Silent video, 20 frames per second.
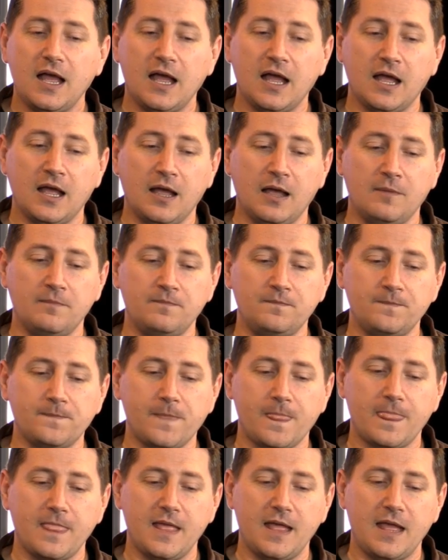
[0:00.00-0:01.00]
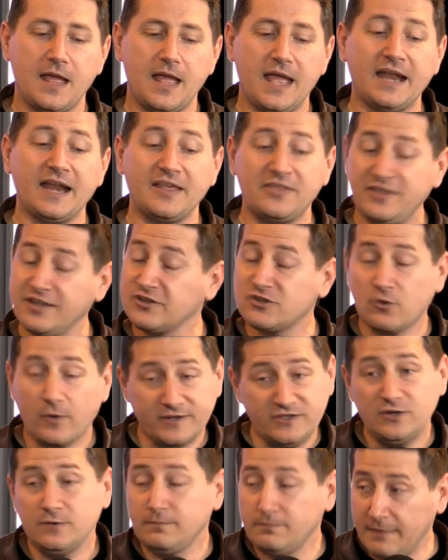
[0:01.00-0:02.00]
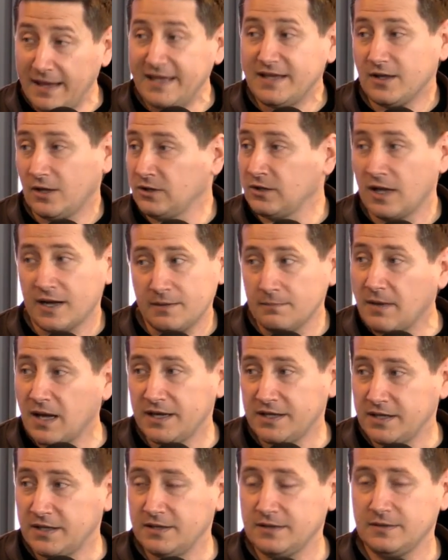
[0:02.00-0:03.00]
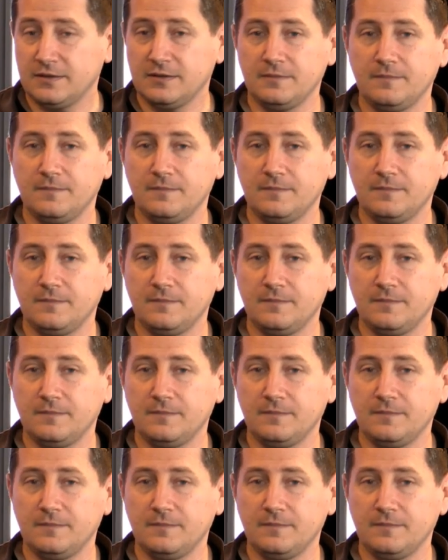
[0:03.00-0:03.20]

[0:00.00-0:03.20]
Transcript: um, and I think it's going to make a lot of money.